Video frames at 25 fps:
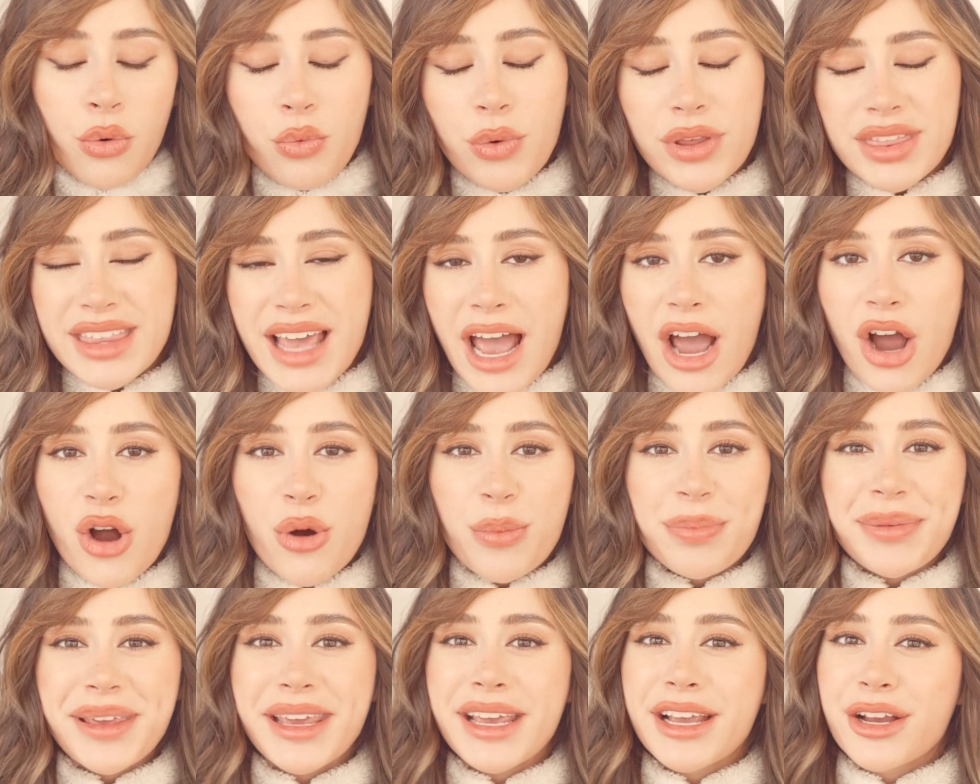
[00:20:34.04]

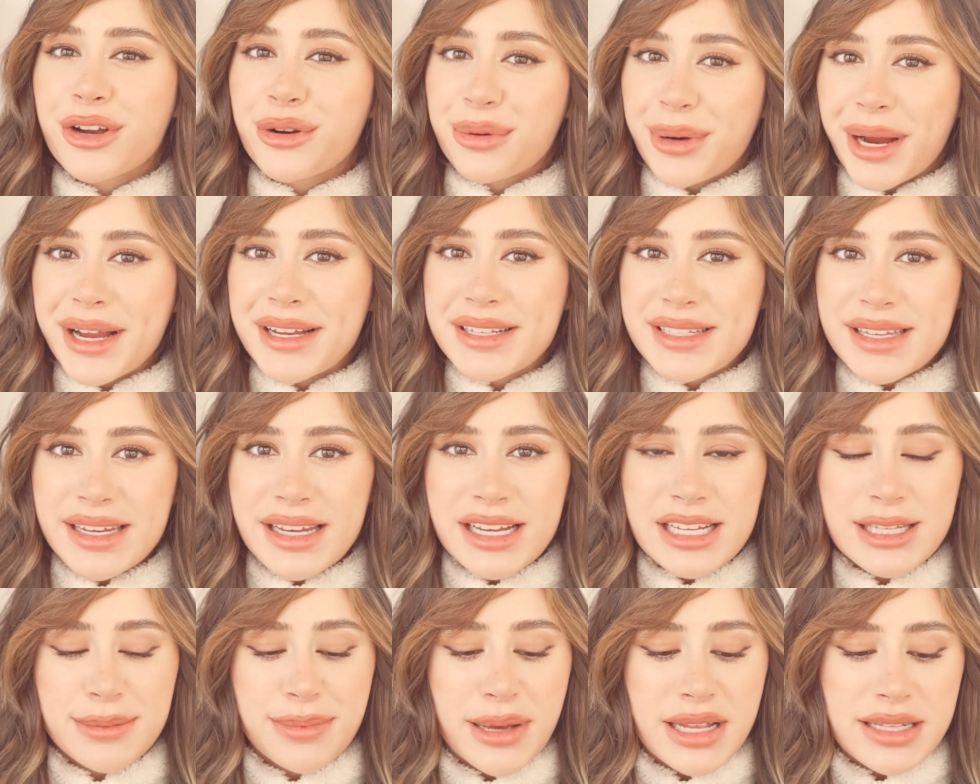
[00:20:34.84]
without being crazy
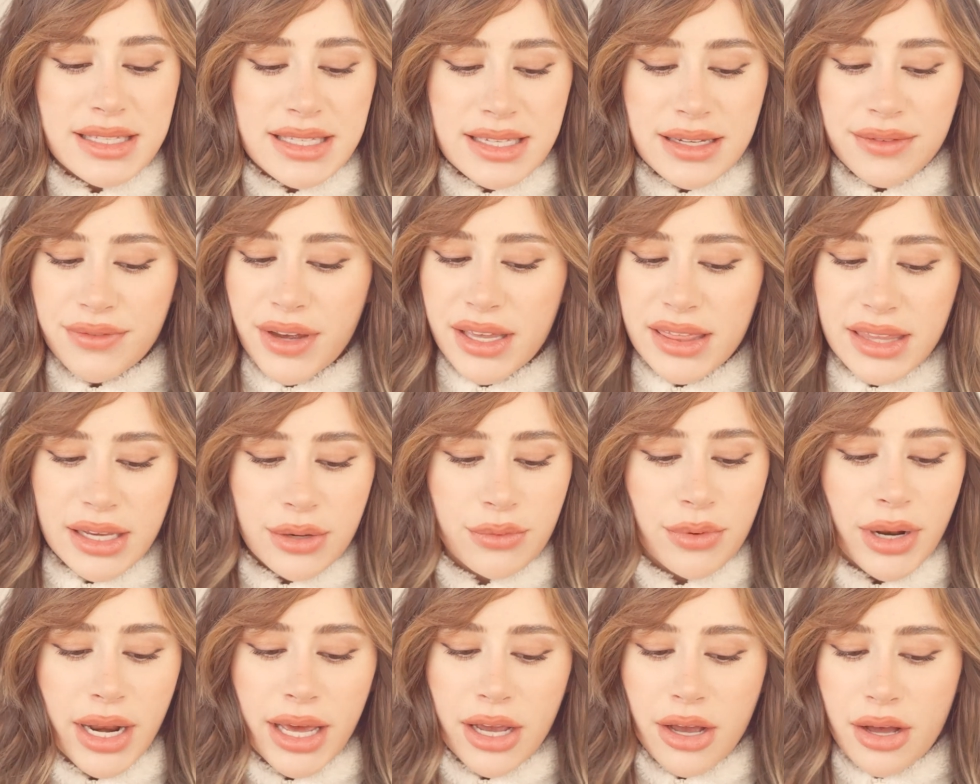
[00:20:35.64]
expensive. I
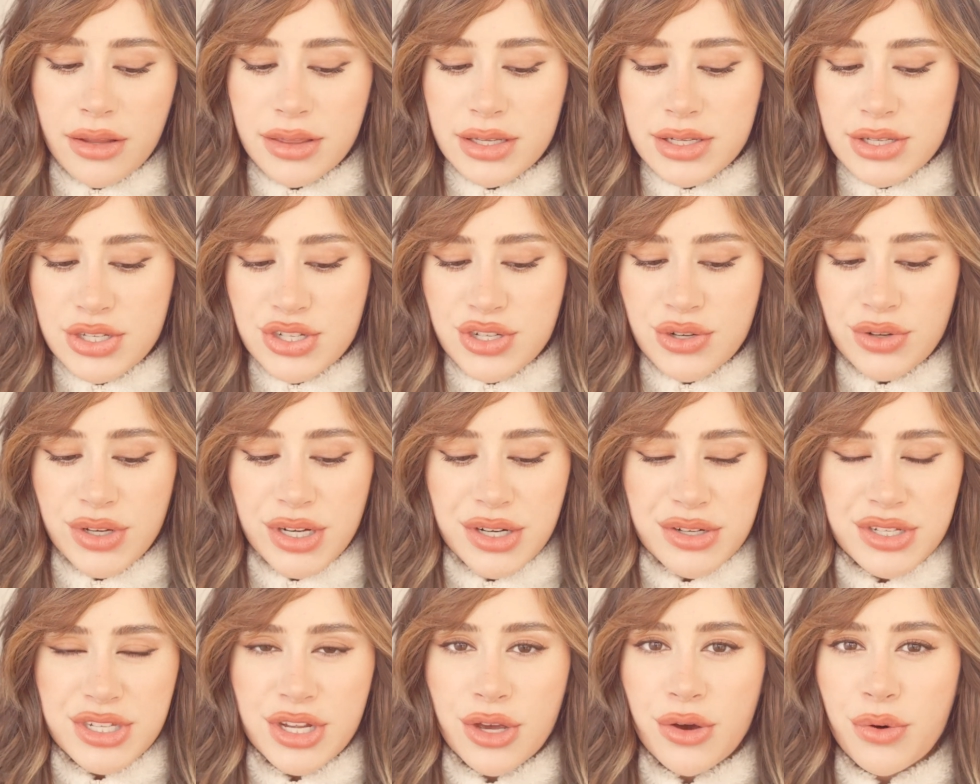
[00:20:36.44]
think when I got this 2
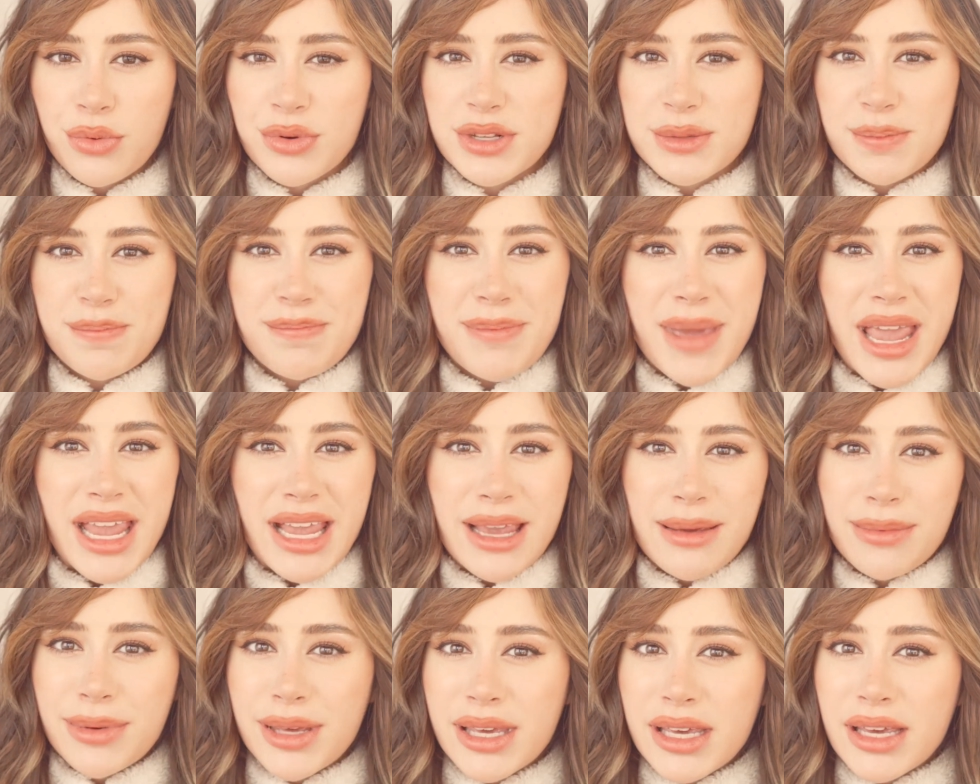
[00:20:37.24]
years ago, it was
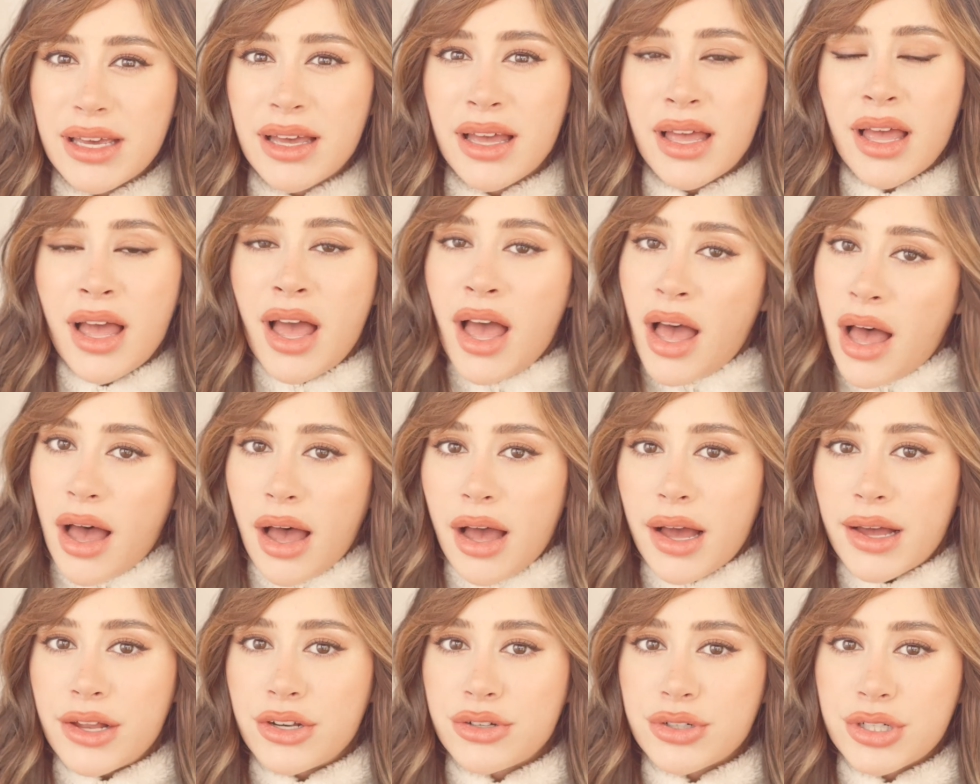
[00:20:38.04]
maybe
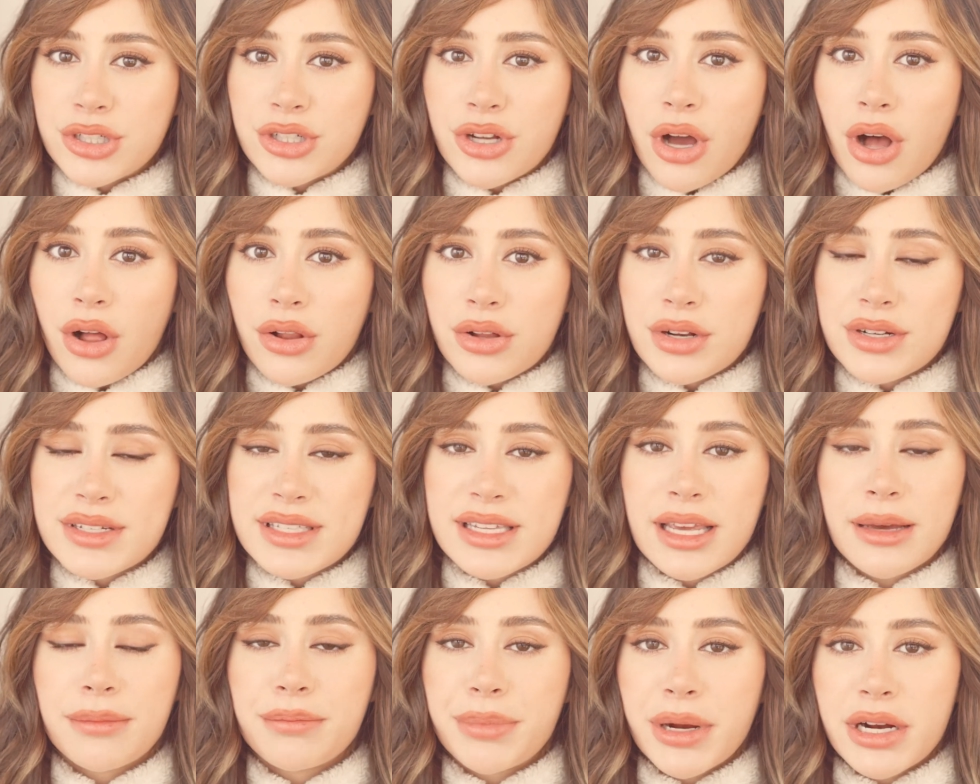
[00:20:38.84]

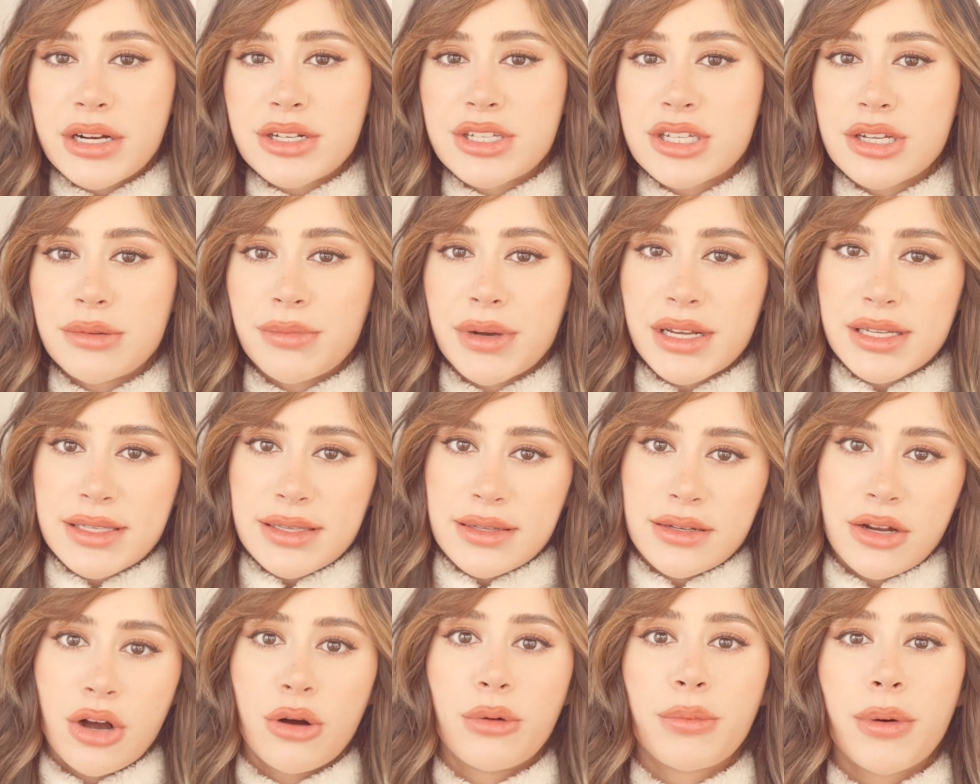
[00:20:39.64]
$100 compared to my
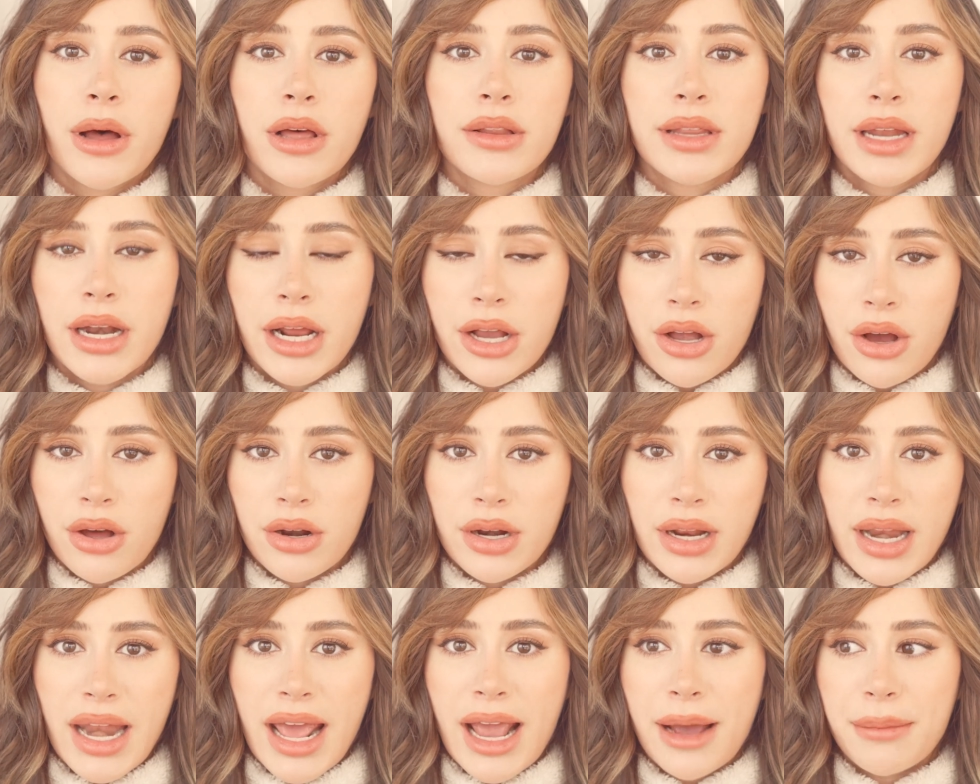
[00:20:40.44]
Snowball that I
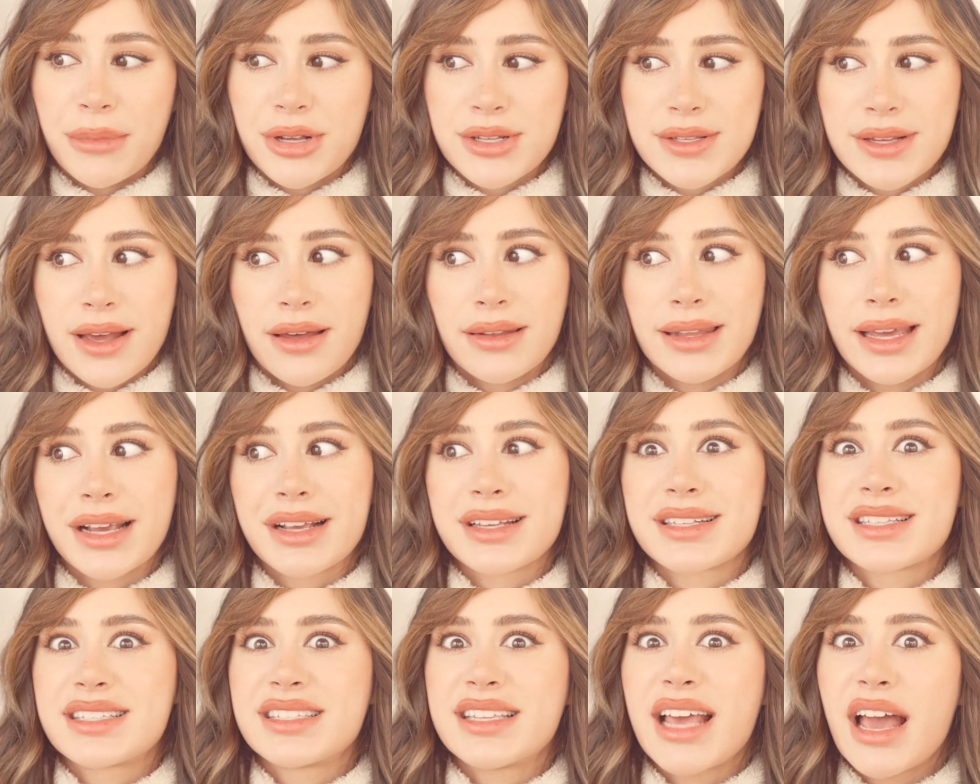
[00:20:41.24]
got on Amazon
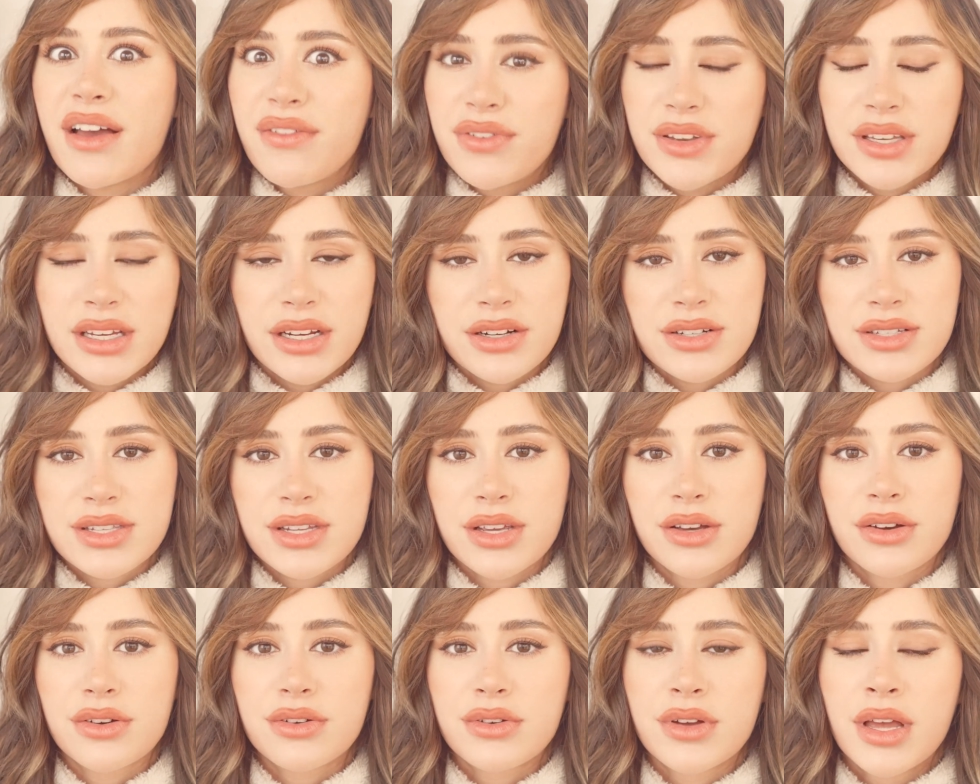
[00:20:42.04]
like 7 years
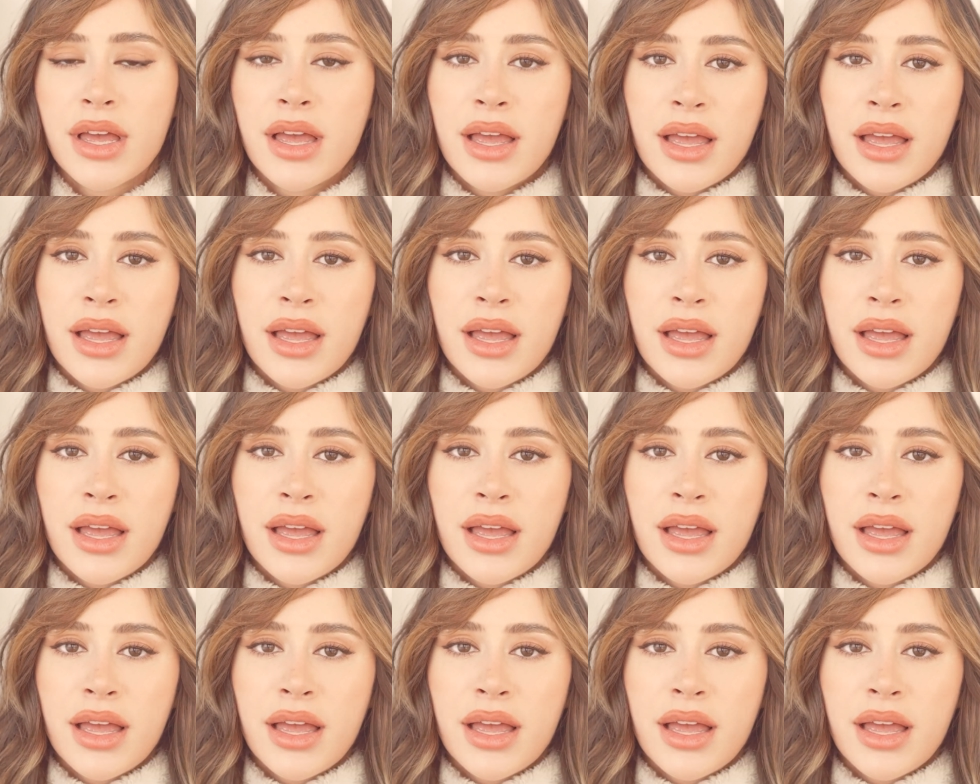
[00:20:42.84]
ago.